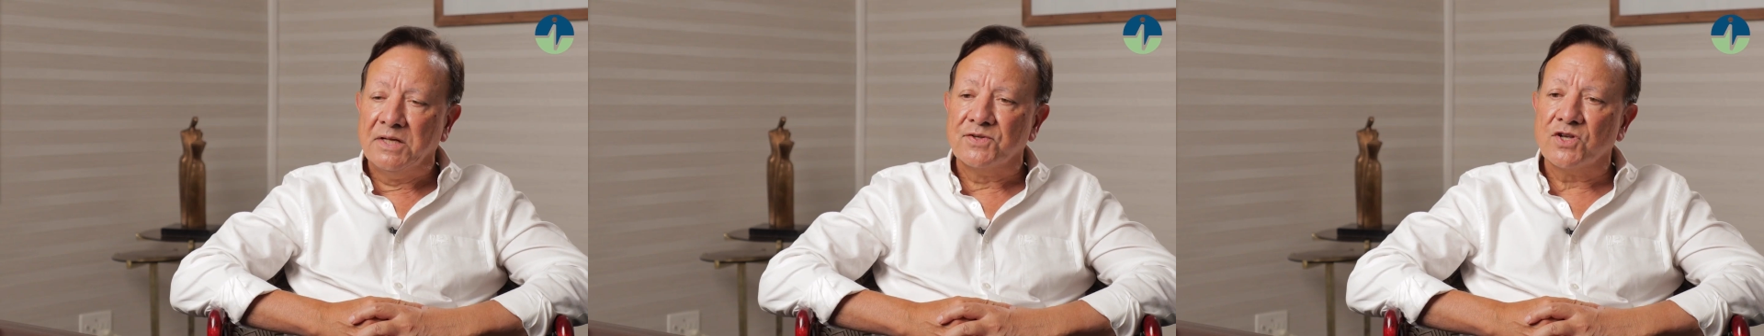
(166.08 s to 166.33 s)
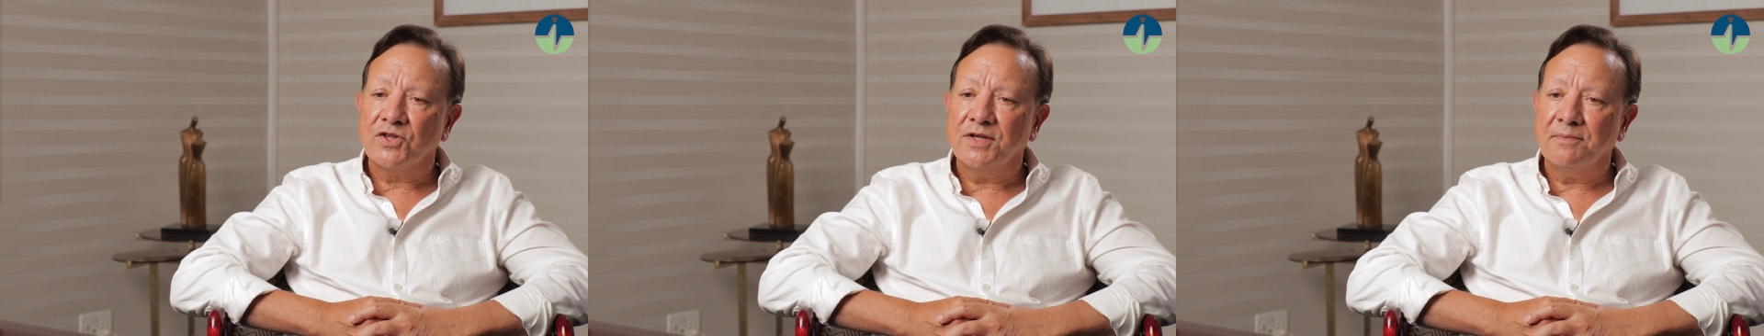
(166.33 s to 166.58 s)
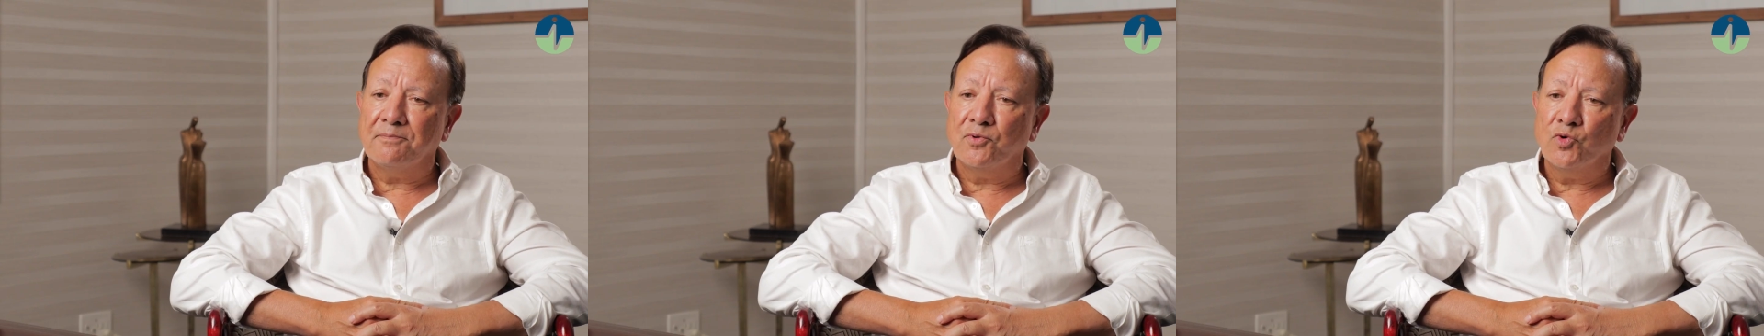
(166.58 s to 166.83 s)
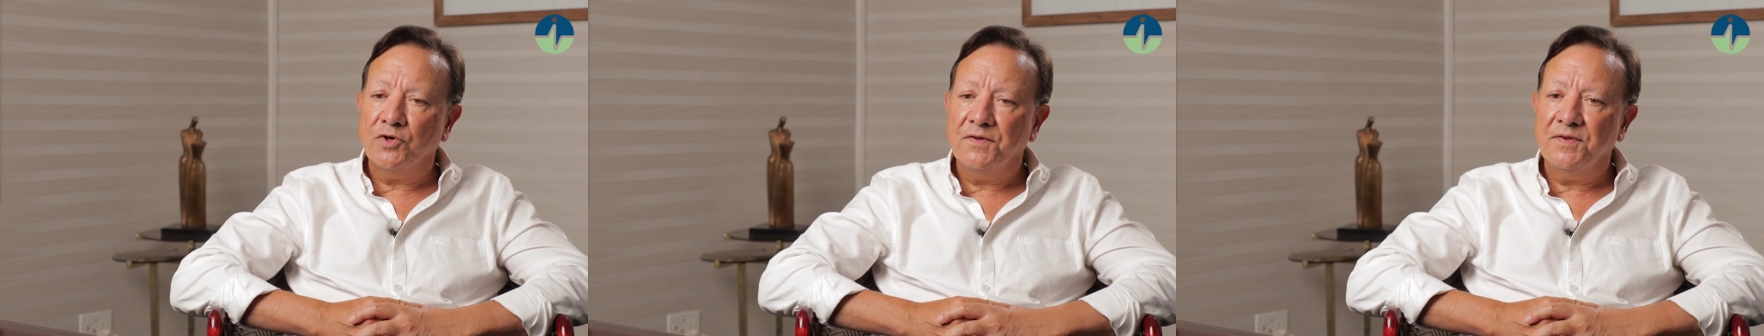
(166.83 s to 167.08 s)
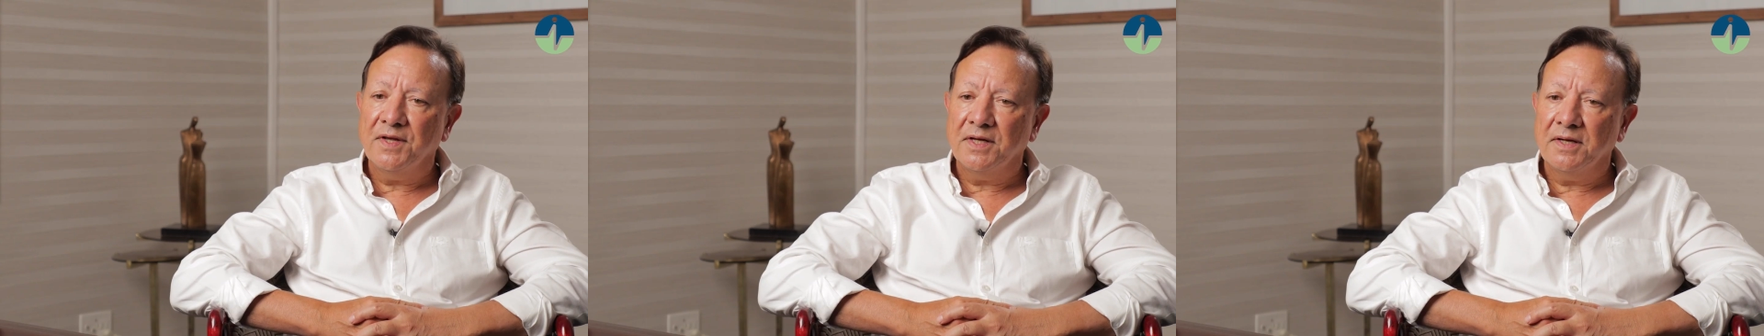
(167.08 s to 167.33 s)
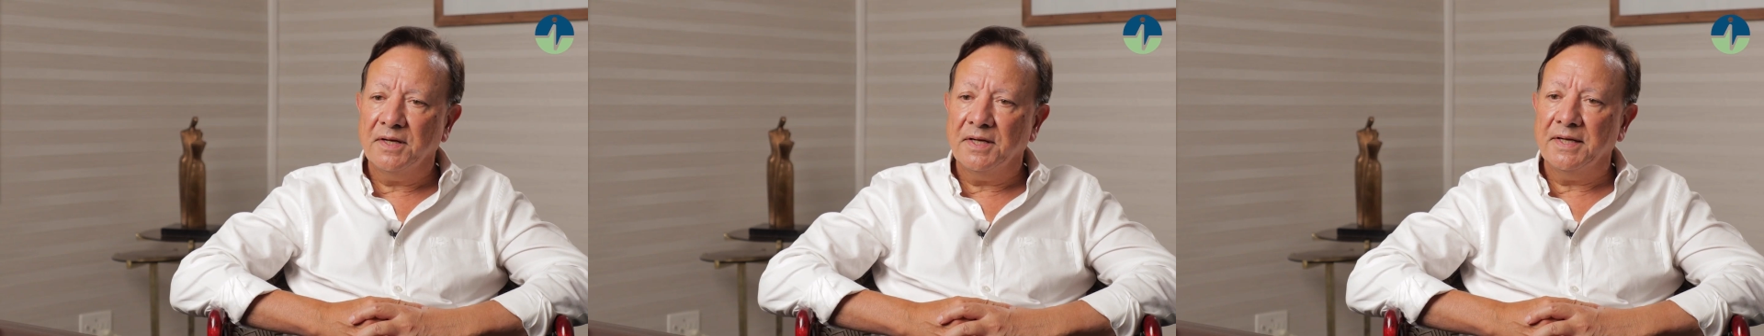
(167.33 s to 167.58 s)
So the important
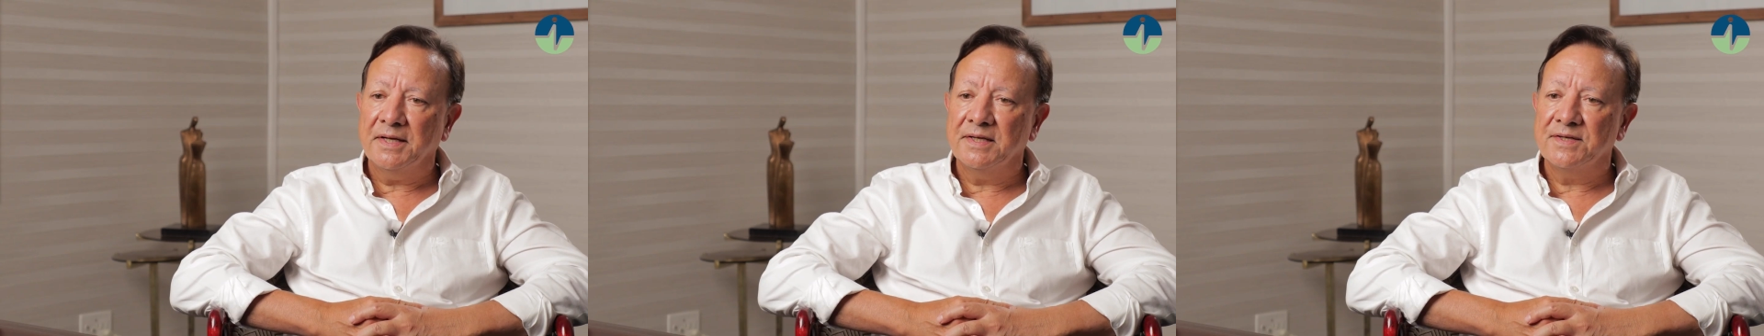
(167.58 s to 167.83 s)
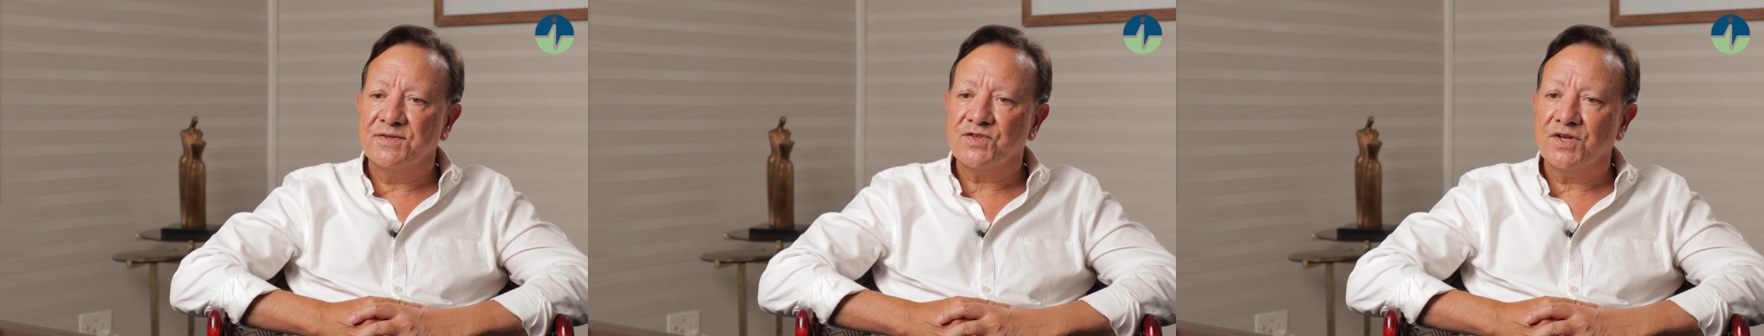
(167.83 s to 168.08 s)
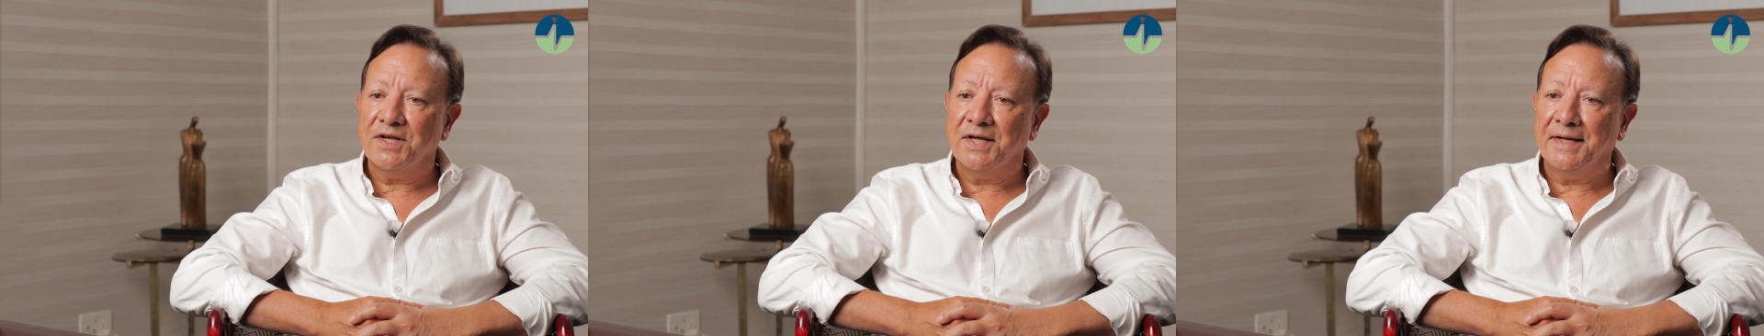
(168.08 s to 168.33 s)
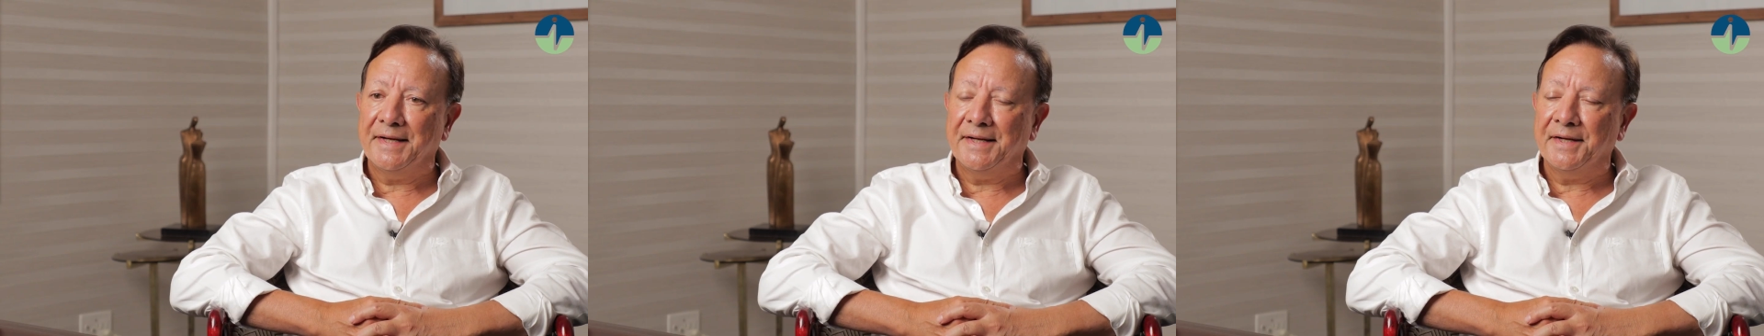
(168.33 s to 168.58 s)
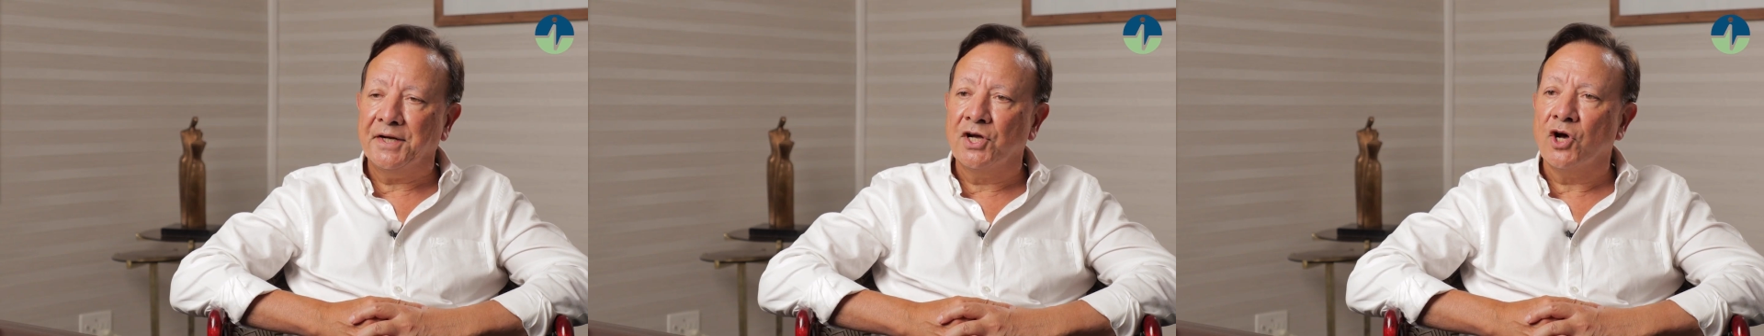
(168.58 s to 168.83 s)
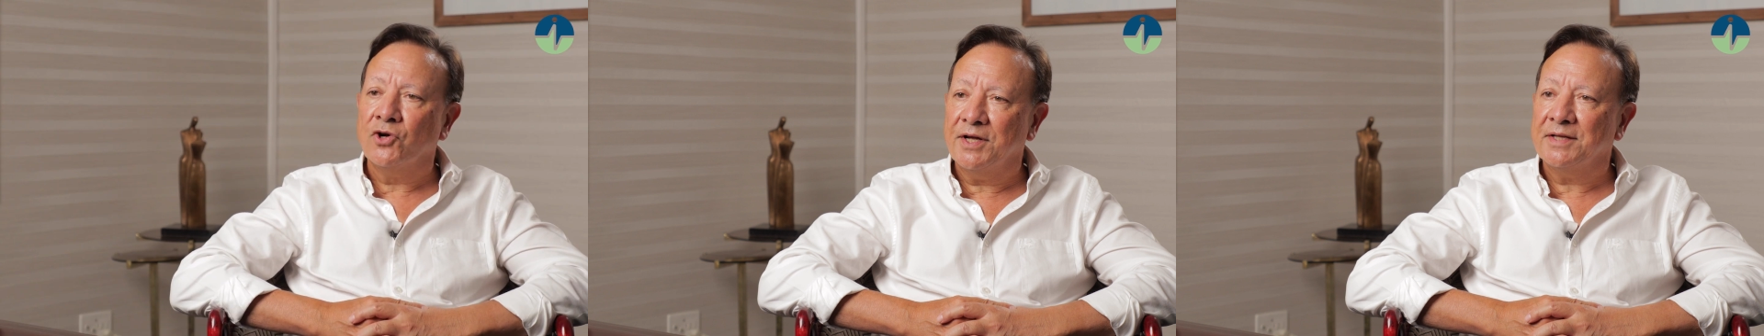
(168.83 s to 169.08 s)
thing is
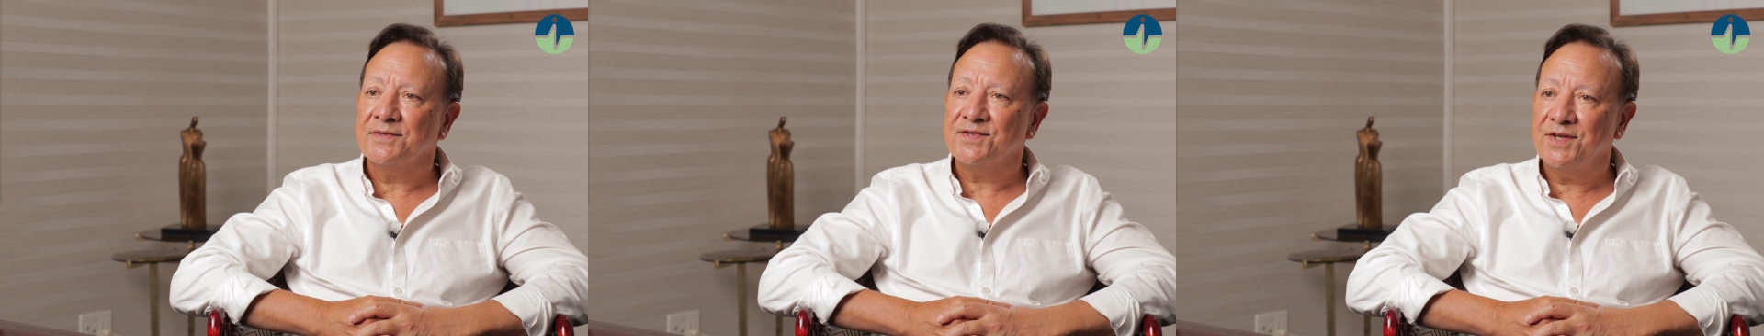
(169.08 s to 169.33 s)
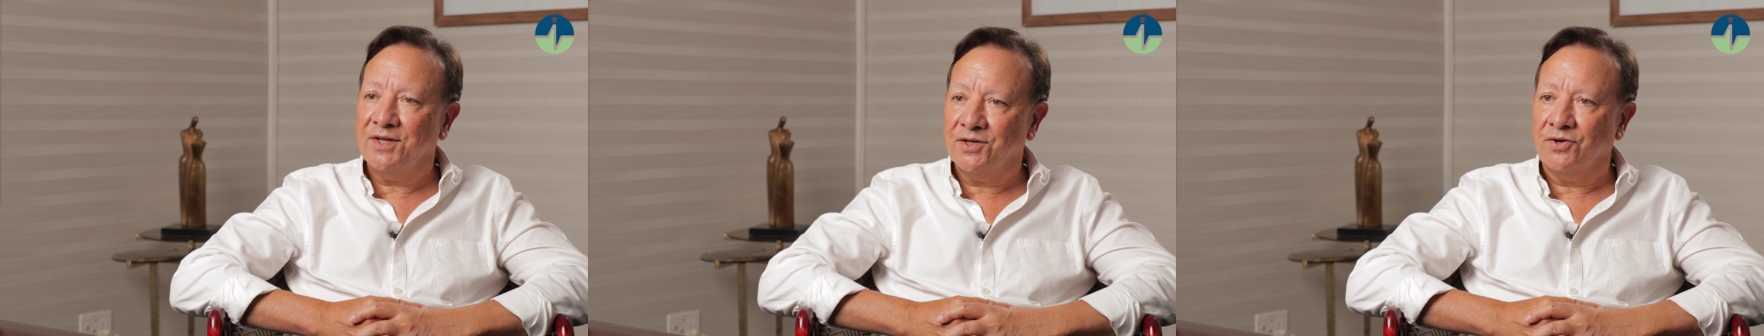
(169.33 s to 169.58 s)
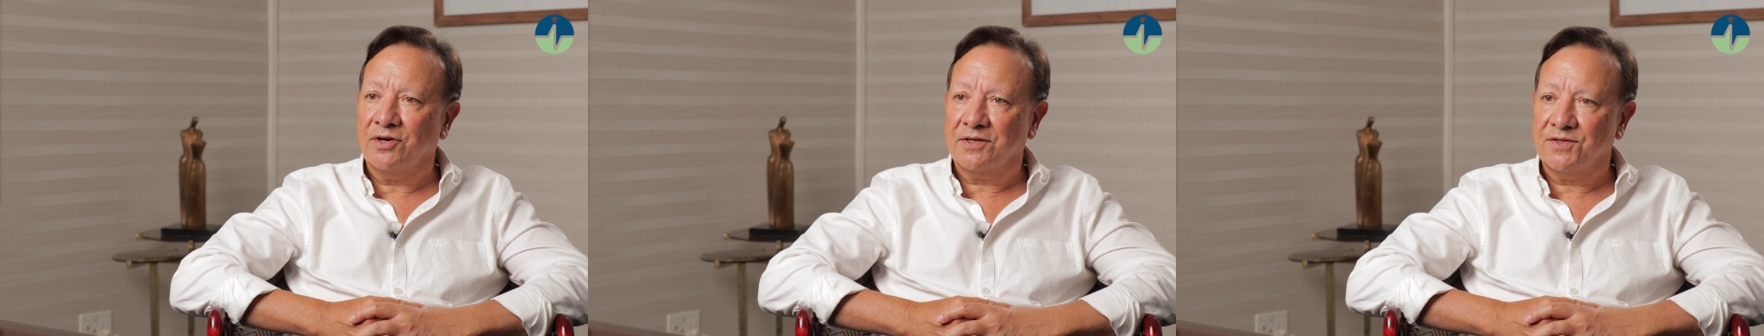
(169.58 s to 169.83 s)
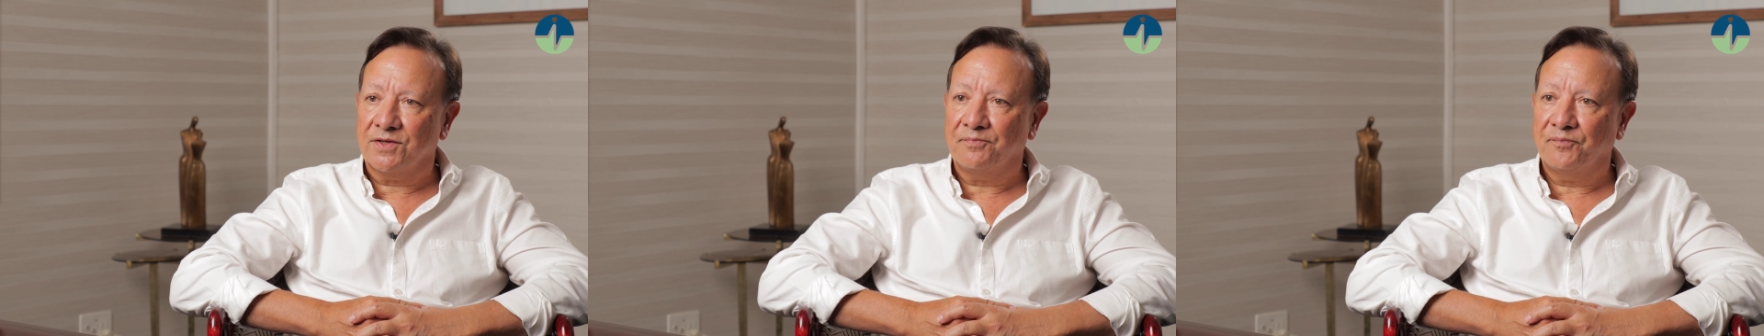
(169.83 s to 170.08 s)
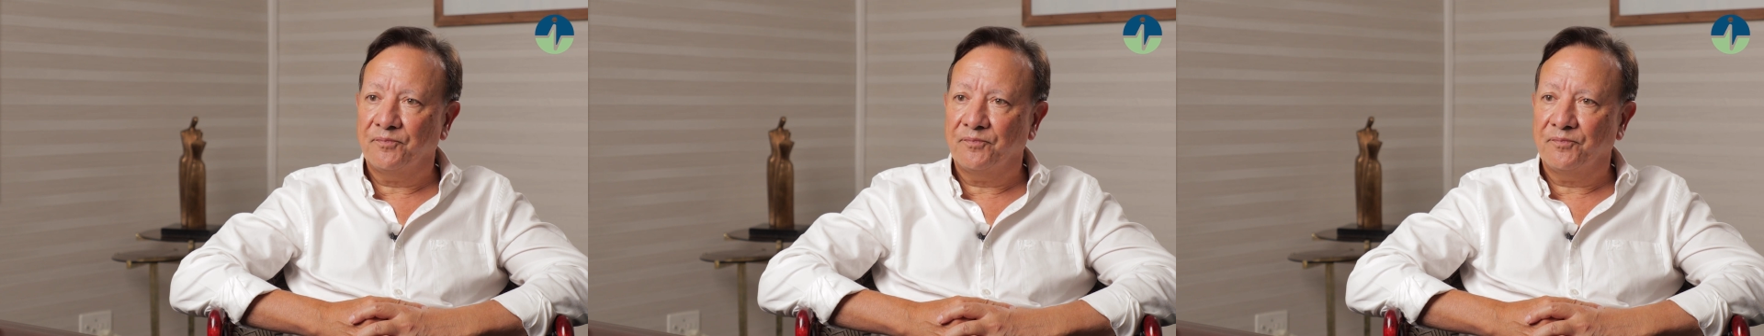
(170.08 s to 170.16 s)
go and see a doctor.